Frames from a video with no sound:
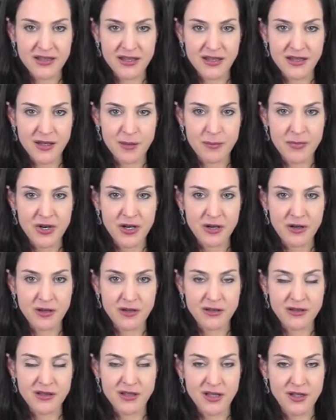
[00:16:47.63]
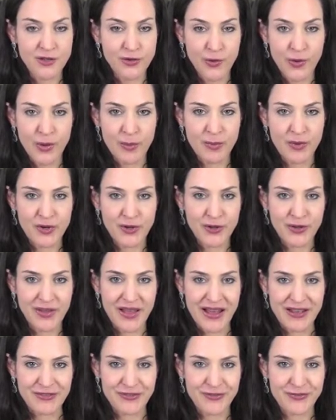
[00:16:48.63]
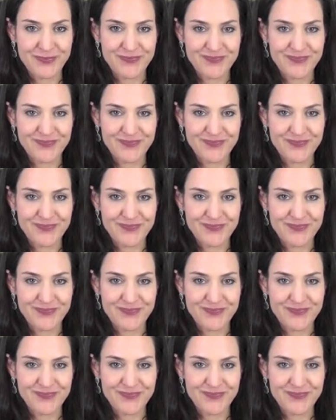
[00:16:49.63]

at the miracles that show up in your life.